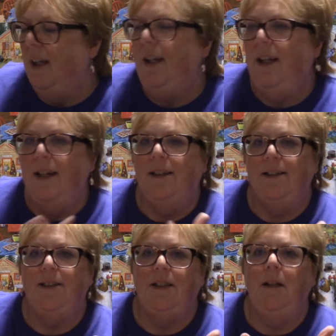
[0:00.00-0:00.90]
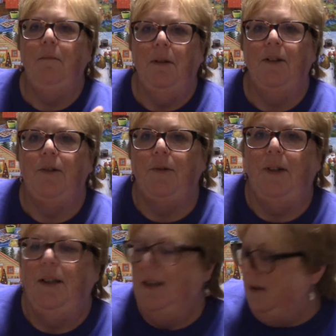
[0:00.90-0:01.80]
Yeah, it's on Mill
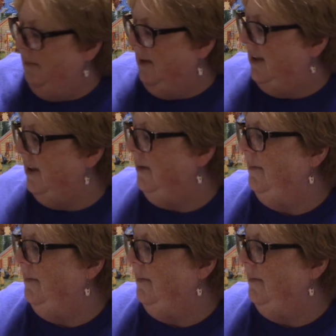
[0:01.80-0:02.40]
Street. Okay.